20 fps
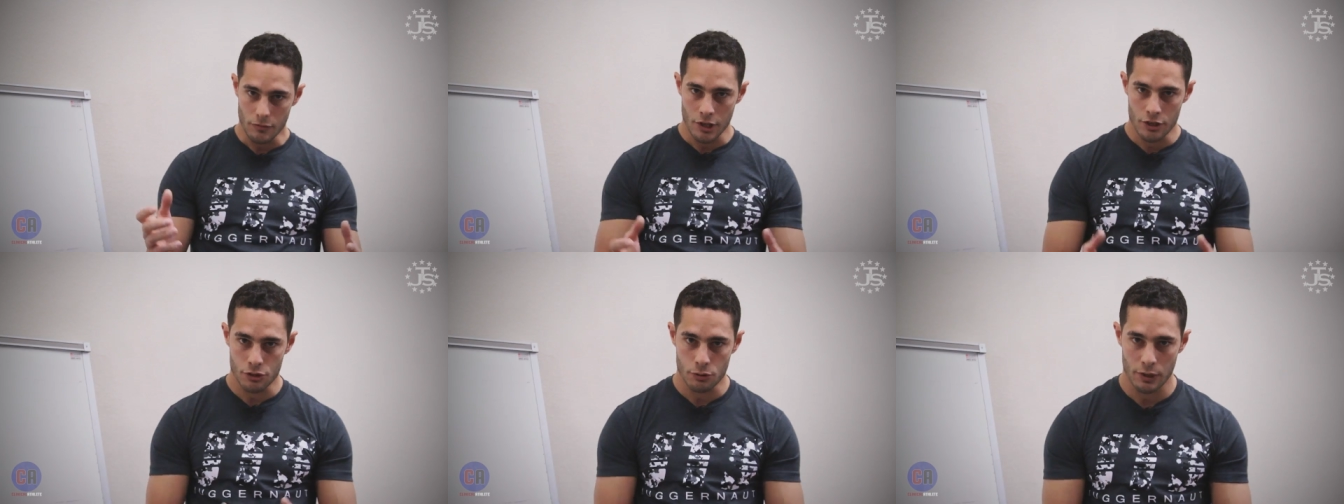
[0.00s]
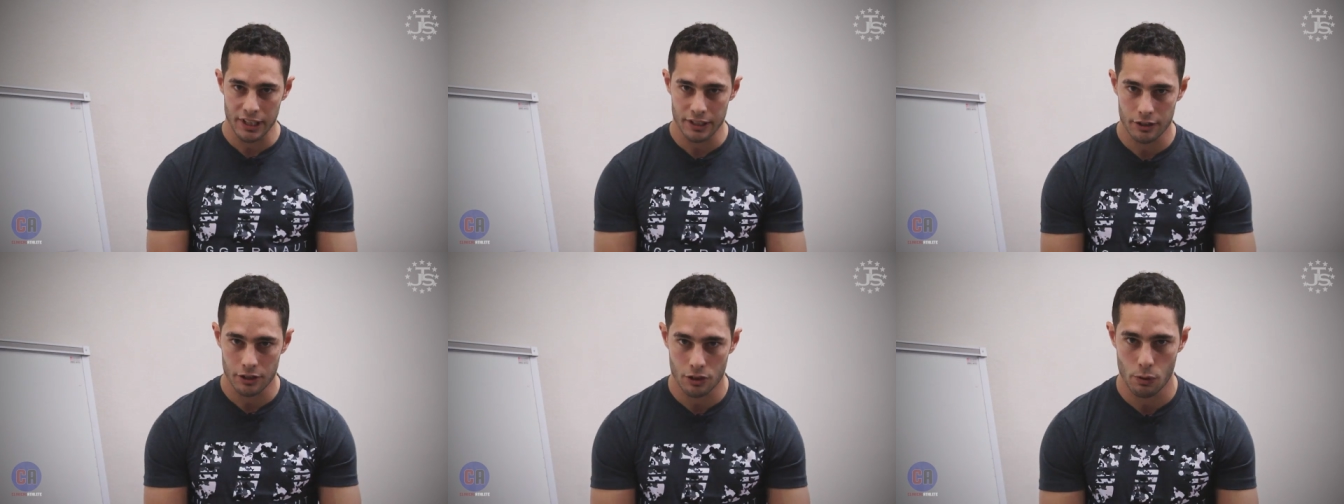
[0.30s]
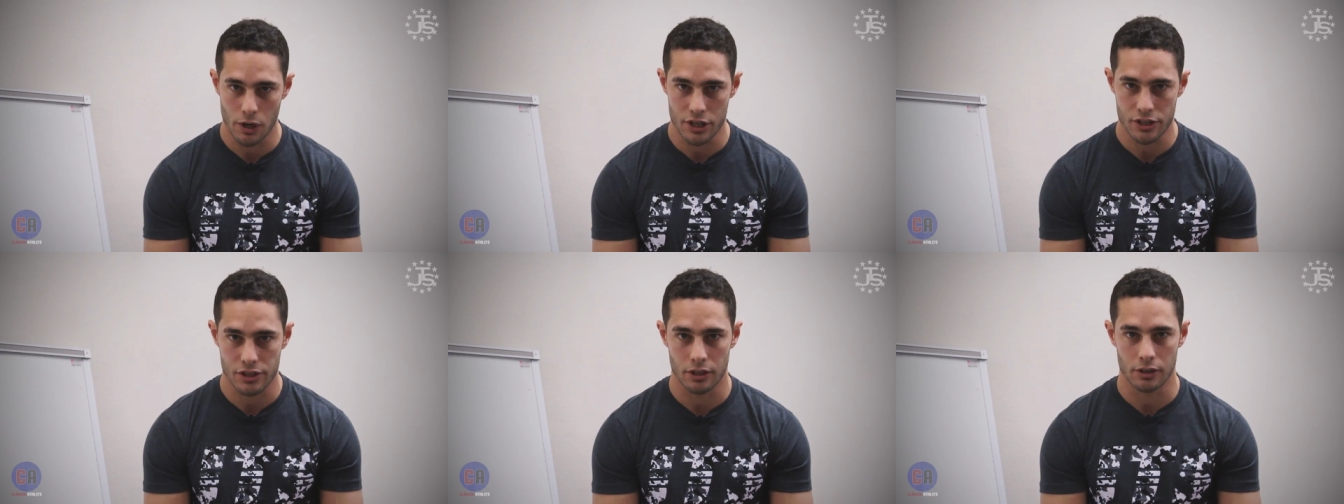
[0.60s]
So I get the
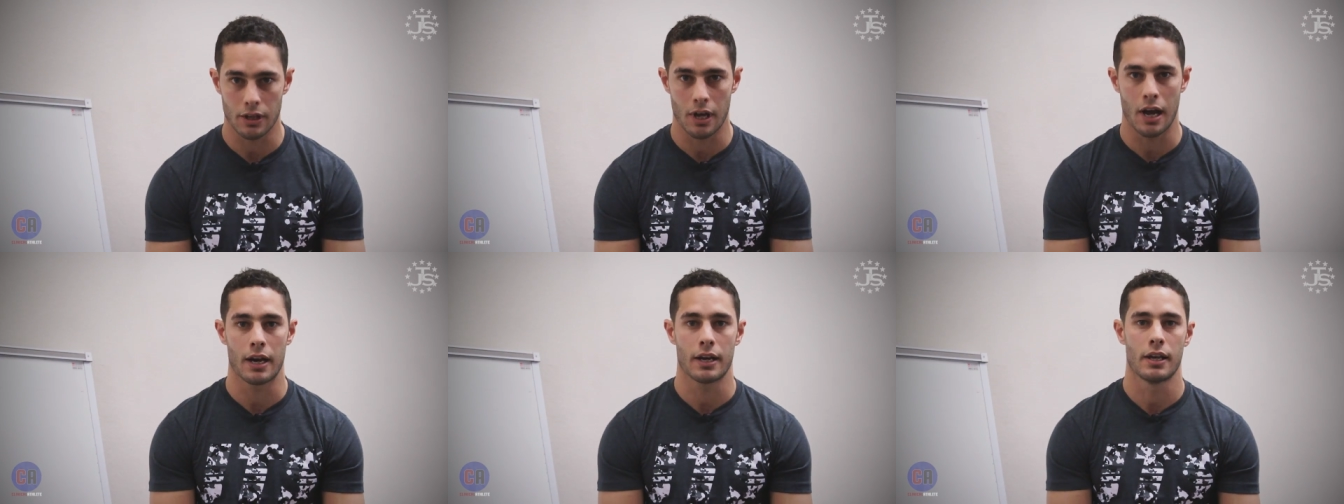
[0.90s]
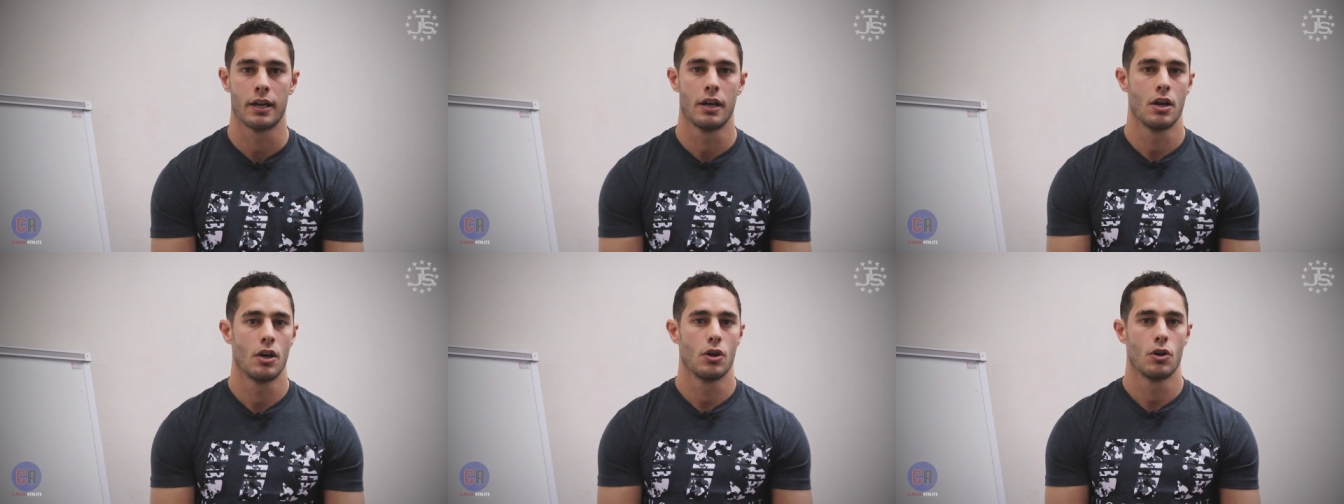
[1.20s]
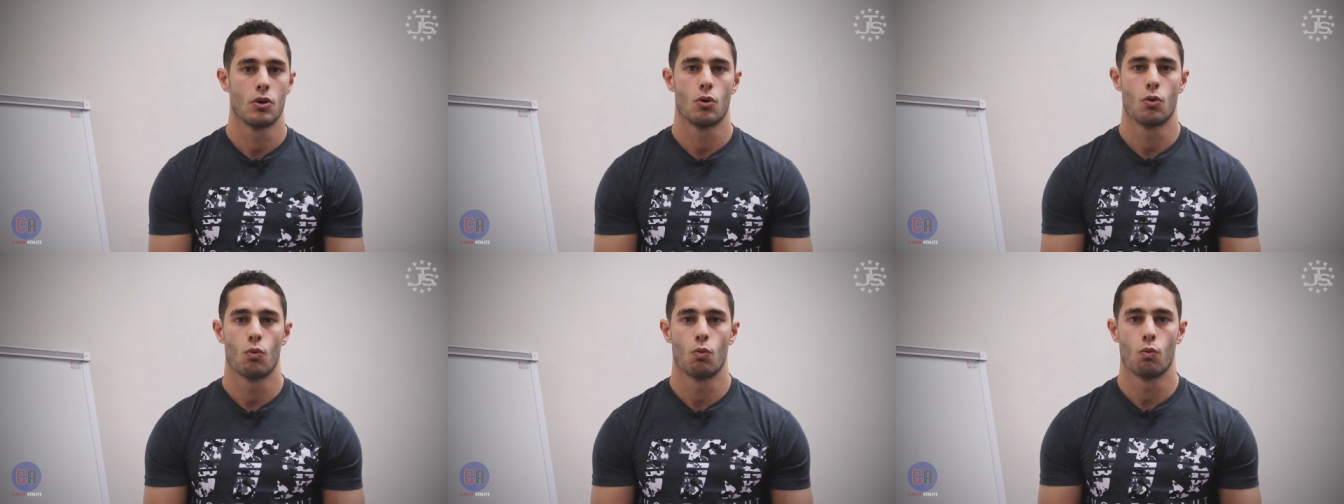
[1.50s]
question a lot.
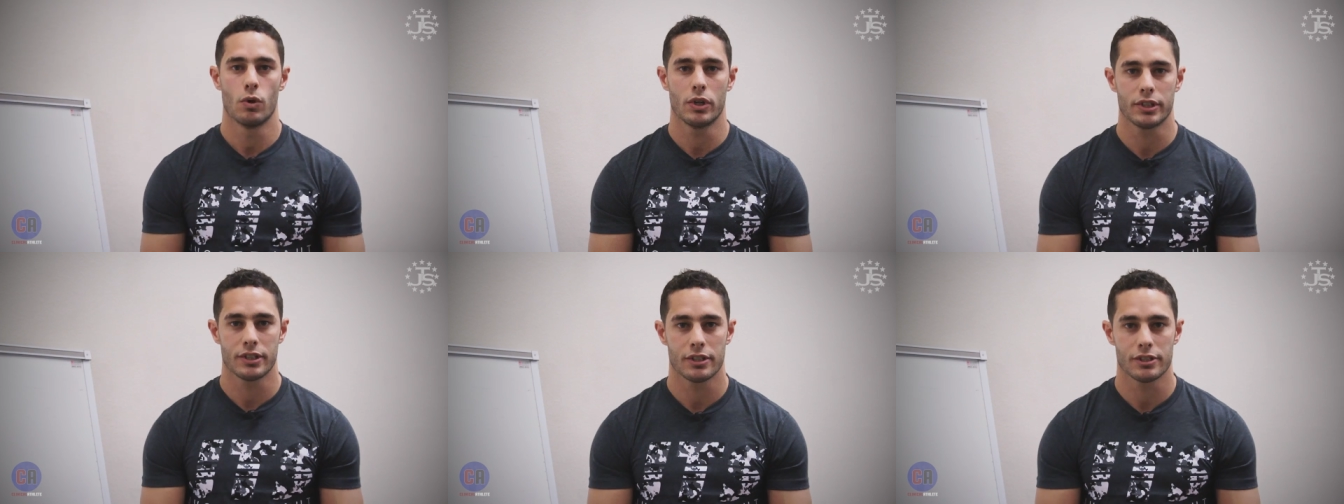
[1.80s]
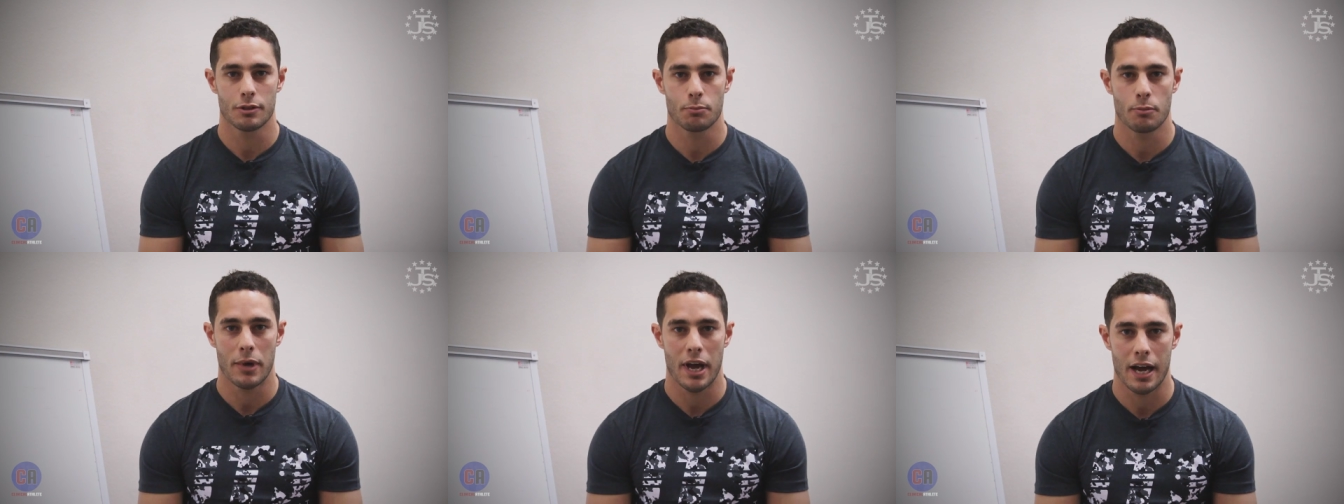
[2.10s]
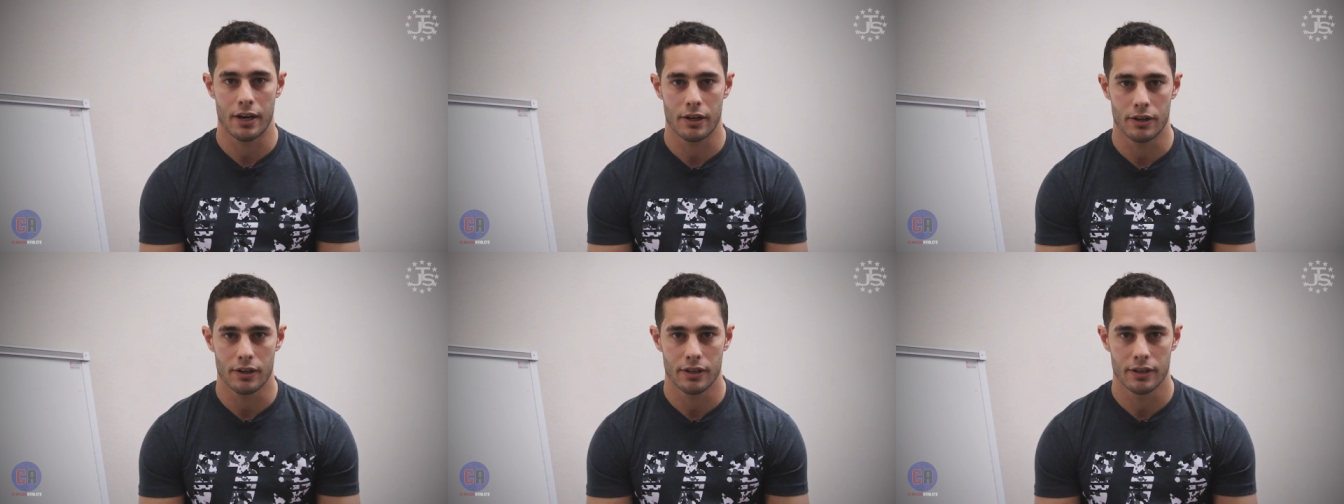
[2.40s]
What does it
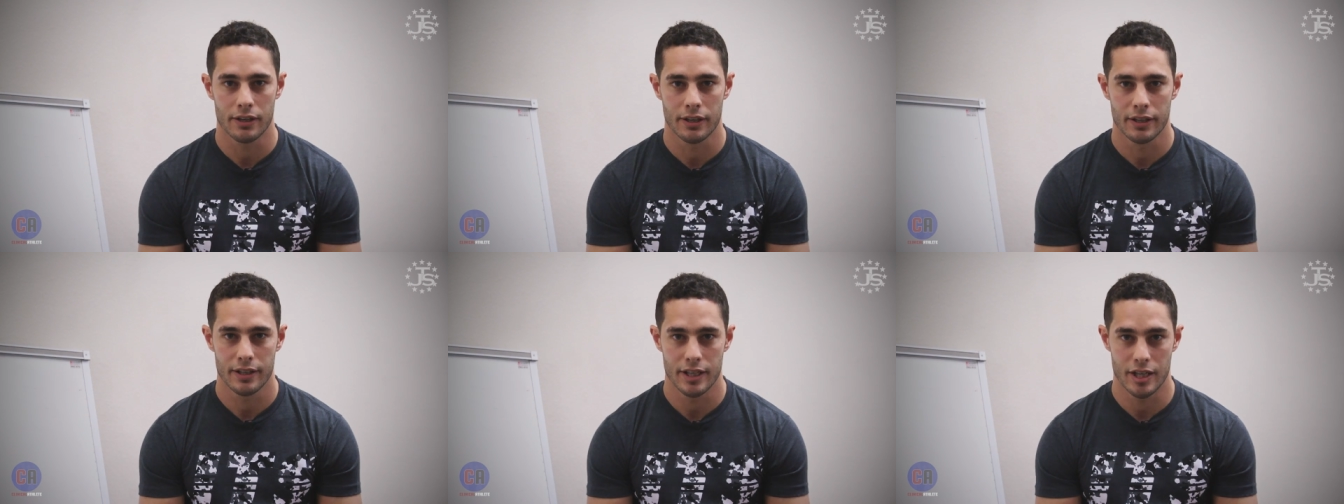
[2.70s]
matter?